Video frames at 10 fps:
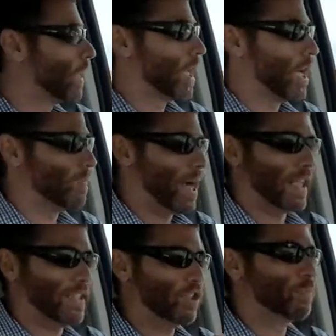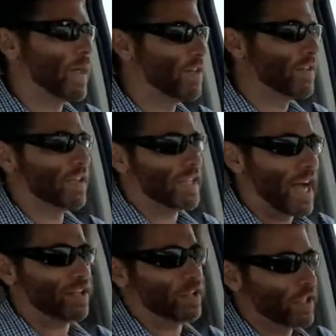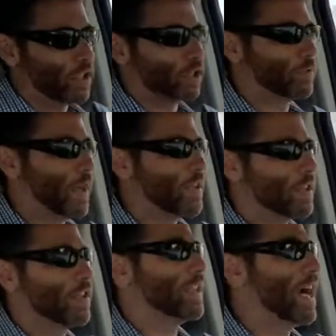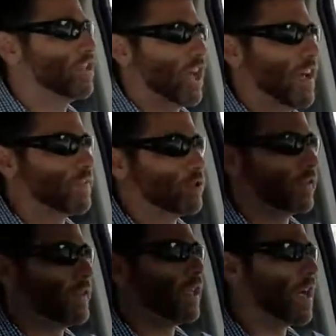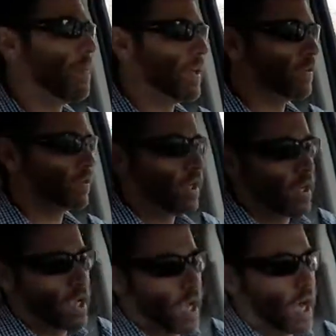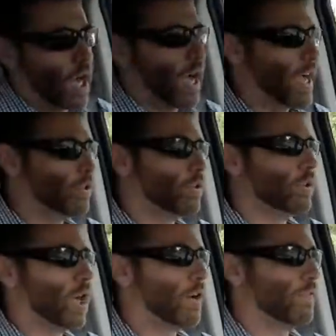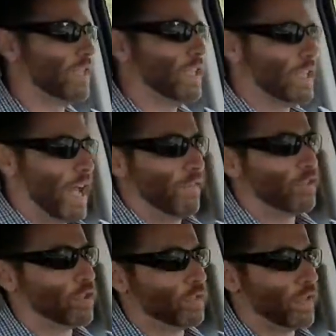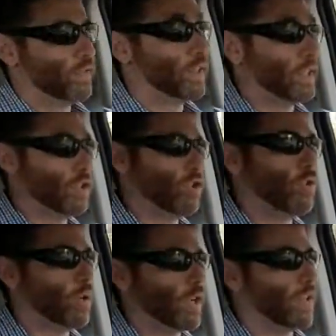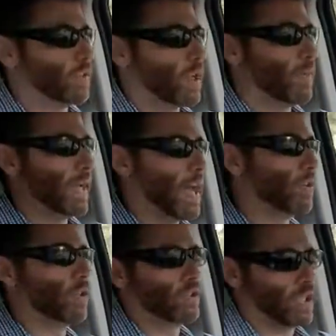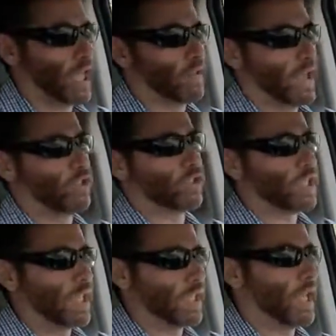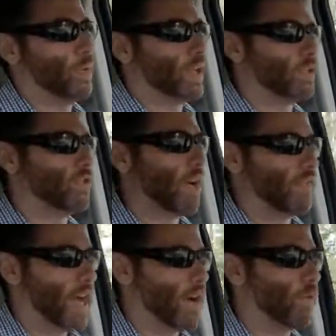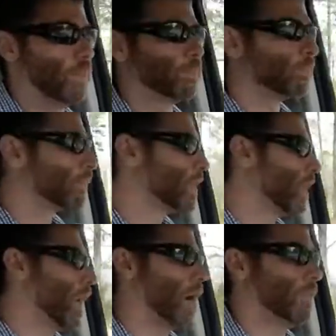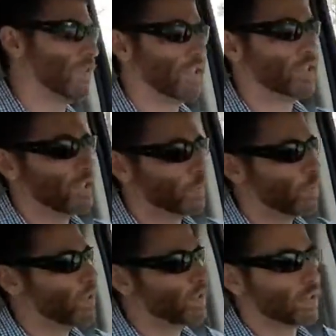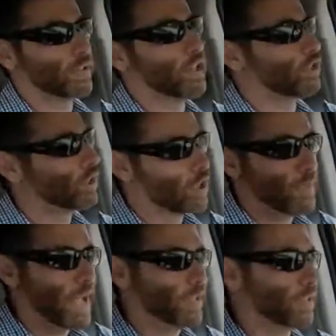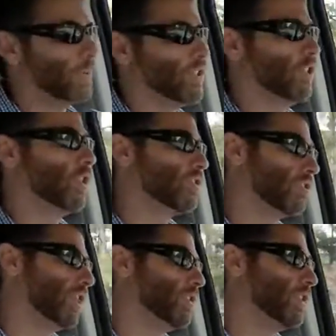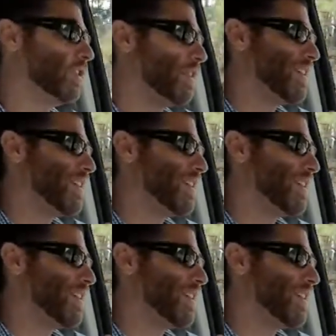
I like this better than the Dodge. I think it looks better than the Dodge. I haven't driven the Cummins. I do love the F250, the new one that's coming out, or it's out actually, and I can't wait to drive that one. But this 6.6 liter Duramax, I mean, 0 to 60